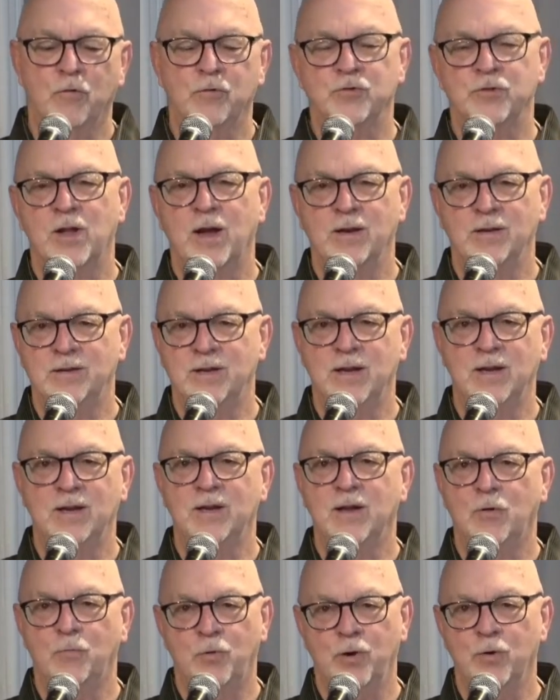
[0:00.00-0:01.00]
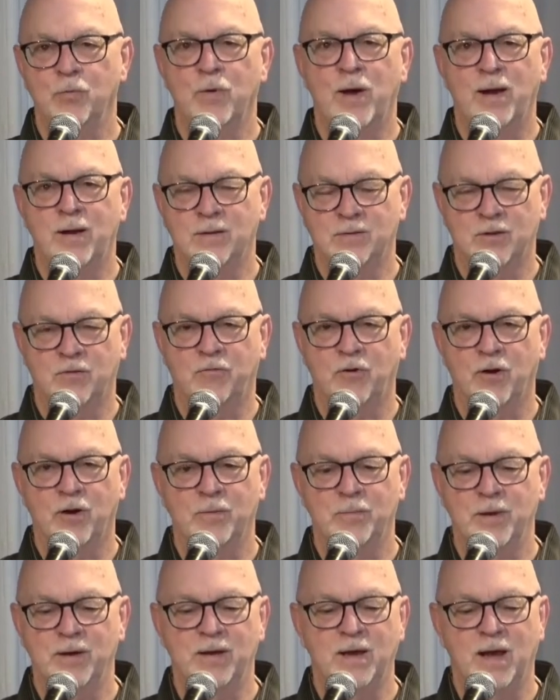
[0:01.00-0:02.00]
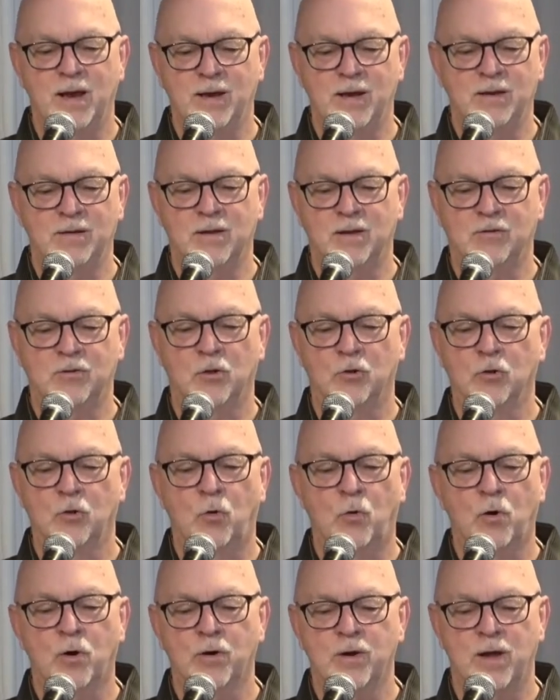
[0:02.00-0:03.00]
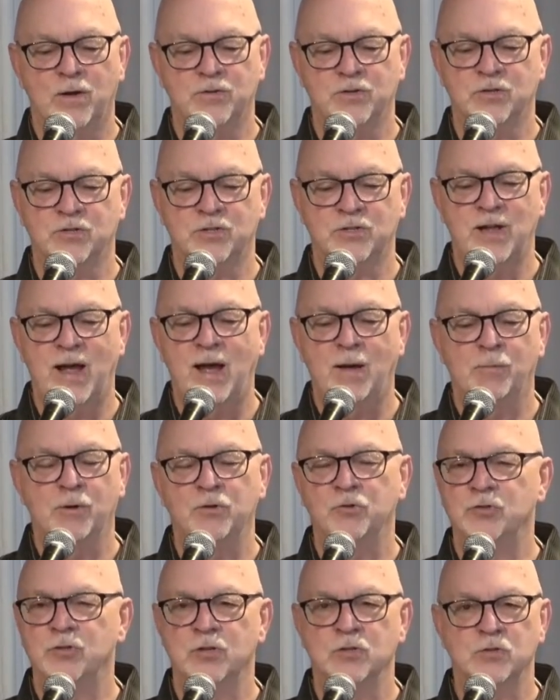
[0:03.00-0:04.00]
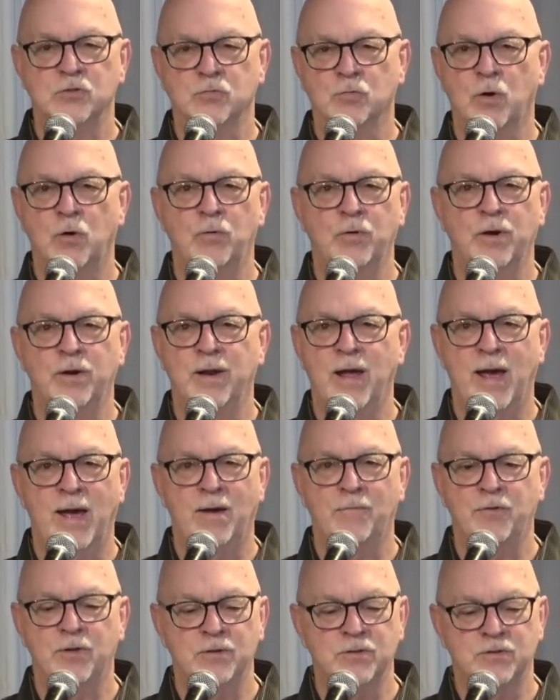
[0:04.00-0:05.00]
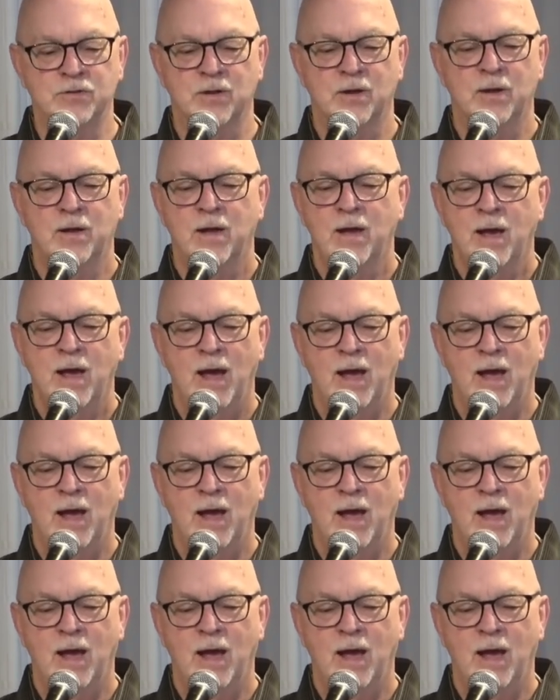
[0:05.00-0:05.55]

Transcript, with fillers: verse 19, that we read at the very beginning that the Lord has established his throne in the heavens